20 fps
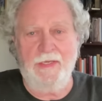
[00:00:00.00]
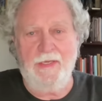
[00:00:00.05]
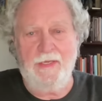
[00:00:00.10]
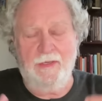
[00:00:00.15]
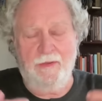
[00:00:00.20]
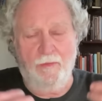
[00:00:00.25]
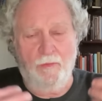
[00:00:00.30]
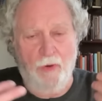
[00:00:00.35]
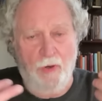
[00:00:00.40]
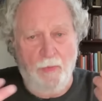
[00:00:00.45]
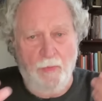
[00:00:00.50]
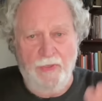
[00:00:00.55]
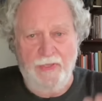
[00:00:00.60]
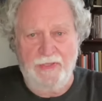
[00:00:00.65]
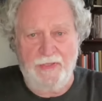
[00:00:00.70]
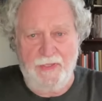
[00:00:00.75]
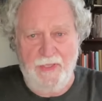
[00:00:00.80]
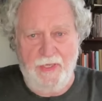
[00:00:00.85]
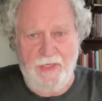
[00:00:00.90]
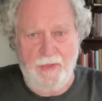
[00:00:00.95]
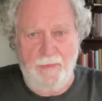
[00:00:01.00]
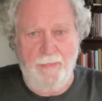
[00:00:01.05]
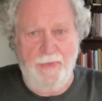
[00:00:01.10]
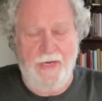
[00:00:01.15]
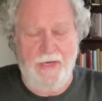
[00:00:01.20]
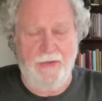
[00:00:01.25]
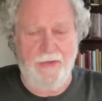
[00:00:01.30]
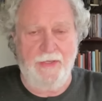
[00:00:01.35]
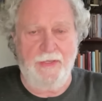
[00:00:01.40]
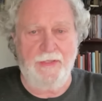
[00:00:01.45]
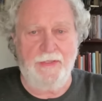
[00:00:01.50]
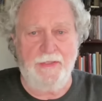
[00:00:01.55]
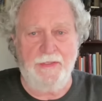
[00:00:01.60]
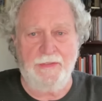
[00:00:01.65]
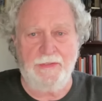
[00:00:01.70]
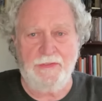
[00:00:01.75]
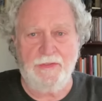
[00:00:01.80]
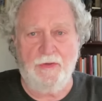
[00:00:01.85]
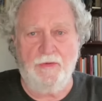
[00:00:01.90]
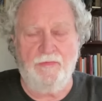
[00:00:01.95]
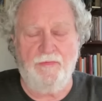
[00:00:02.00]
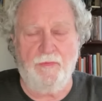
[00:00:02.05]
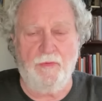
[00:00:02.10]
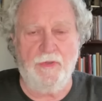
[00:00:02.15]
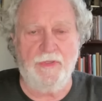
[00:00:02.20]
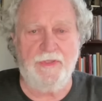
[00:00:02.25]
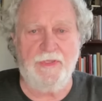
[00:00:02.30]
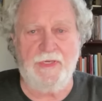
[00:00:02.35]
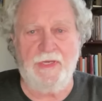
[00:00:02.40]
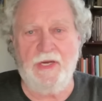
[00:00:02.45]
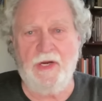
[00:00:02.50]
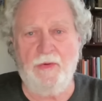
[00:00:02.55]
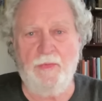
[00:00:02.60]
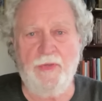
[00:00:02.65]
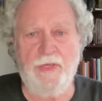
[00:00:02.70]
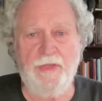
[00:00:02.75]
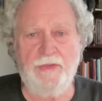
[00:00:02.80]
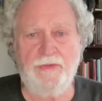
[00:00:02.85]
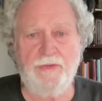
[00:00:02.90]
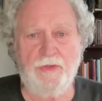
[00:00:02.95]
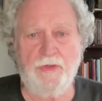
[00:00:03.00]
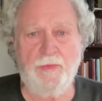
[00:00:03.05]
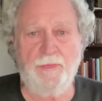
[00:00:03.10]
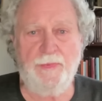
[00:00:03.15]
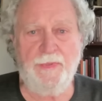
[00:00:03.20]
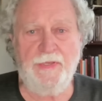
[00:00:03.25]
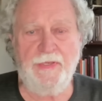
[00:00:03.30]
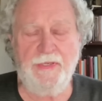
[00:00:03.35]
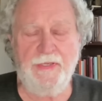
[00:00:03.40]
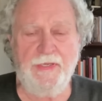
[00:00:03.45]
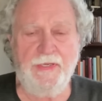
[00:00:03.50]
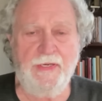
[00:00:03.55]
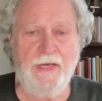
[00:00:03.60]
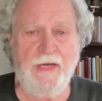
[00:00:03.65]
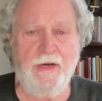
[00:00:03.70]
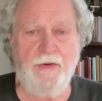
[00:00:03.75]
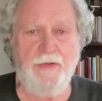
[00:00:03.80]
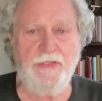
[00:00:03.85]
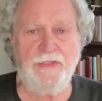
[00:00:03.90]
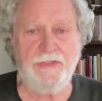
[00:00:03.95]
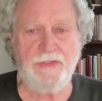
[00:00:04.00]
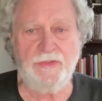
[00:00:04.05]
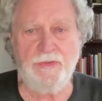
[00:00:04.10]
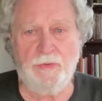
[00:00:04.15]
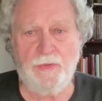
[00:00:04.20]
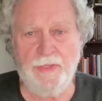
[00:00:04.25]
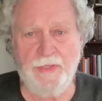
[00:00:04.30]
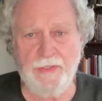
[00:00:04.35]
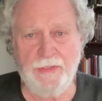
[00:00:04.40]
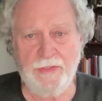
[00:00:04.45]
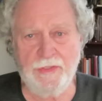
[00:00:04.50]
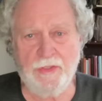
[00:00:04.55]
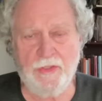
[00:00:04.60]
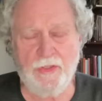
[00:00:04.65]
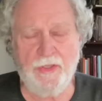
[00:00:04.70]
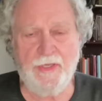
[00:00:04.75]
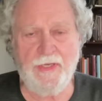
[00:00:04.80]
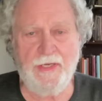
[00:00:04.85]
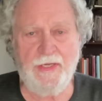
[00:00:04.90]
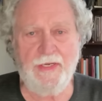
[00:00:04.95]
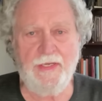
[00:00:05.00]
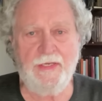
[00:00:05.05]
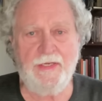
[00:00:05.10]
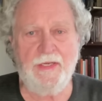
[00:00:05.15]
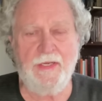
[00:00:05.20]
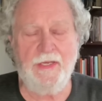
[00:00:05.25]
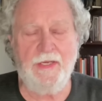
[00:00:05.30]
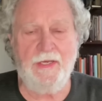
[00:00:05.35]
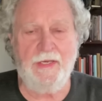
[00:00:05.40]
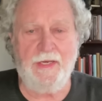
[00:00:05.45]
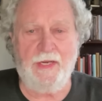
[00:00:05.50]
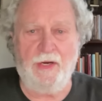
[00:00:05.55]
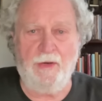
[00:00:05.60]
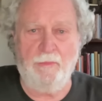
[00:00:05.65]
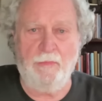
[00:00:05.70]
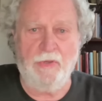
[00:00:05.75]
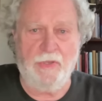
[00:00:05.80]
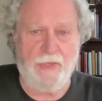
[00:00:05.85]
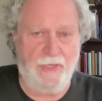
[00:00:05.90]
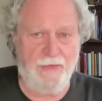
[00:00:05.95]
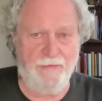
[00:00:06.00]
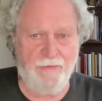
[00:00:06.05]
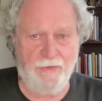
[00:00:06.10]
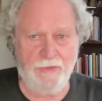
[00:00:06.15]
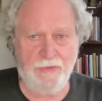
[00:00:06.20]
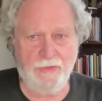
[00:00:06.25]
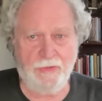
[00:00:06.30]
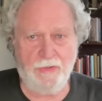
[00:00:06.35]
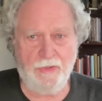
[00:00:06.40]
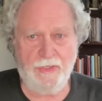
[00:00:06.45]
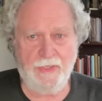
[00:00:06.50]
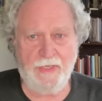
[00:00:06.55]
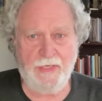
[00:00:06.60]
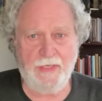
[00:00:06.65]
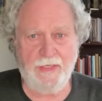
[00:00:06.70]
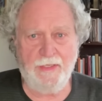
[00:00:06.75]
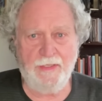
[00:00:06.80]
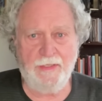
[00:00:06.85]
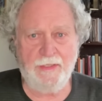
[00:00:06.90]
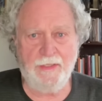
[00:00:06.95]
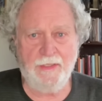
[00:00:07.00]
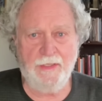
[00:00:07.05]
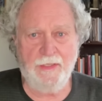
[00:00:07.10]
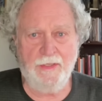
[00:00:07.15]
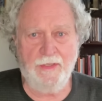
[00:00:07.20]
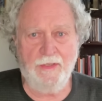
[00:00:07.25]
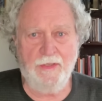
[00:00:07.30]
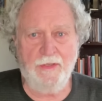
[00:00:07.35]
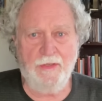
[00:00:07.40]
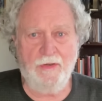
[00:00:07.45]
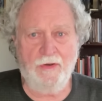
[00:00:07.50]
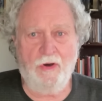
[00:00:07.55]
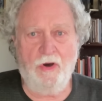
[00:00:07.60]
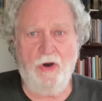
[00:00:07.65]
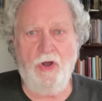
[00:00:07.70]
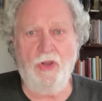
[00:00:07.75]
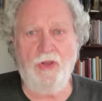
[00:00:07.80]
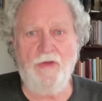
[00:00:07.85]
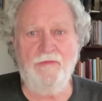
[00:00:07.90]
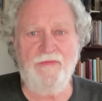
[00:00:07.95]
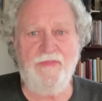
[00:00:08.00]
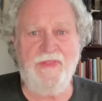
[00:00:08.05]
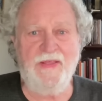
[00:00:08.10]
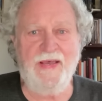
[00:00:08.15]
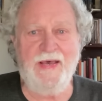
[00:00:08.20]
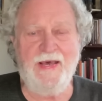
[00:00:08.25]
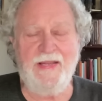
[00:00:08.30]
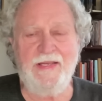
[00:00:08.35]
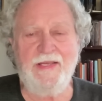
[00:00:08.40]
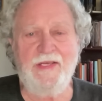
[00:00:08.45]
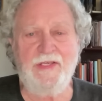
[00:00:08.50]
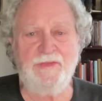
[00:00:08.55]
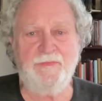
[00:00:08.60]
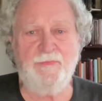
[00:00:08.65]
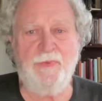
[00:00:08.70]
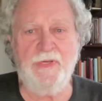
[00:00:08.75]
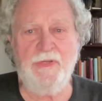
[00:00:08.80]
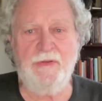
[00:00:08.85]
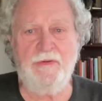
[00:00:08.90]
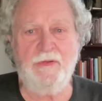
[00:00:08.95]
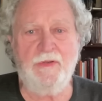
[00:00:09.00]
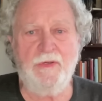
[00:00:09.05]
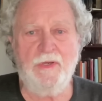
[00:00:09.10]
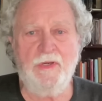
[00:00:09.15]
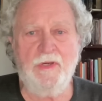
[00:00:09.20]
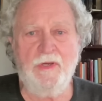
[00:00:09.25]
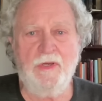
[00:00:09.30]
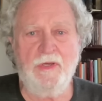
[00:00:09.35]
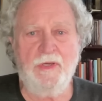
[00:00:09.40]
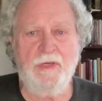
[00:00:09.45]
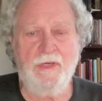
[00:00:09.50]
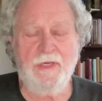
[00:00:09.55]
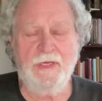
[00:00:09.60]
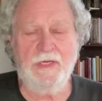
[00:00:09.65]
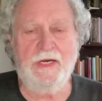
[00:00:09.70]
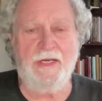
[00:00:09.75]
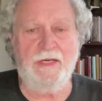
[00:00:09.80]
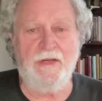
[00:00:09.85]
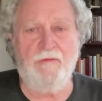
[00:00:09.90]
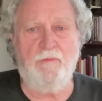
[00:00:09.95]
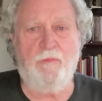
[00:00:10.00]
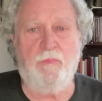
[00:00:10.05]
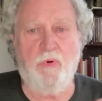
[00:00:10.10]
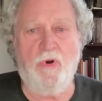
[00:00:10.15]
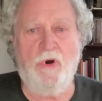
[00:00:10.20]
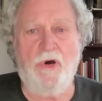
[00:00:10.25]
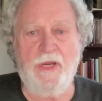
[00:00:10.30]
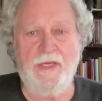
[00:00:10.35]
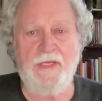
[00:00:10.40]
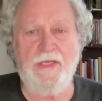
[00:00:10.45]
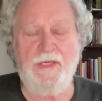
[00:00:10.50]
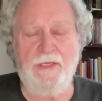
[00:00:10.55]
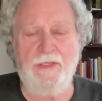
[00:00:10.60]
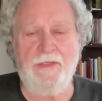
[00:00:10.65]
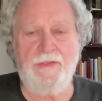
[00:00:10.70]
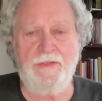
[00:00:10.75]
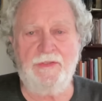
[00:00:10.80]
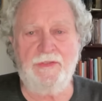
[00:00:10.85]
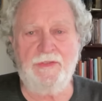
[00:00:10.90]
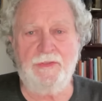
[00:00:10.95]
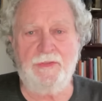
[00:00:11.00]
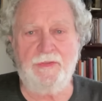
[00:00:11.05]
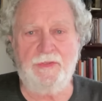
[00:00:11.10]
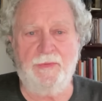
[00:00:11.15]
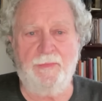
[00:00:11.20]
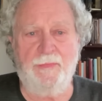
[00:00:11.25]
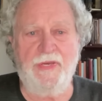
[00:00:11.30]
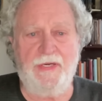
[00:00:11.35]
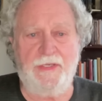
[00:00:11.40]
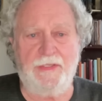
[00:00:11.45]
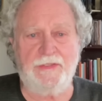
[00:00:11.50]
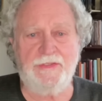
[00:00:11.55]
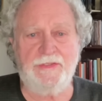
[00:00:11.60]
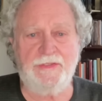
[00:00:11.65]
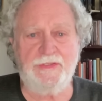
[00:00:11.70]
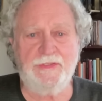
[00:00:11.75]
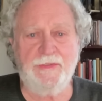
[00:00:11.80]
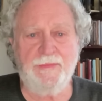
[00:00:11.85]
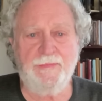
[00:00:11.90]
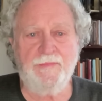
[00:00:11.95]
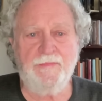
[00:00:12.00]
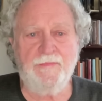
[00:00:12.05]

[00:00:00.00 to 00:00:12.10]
and what we think about it and so forth, and how we interpret it, and how historians look at it, and how believers look at it. All of that has been kind of brought into the mix.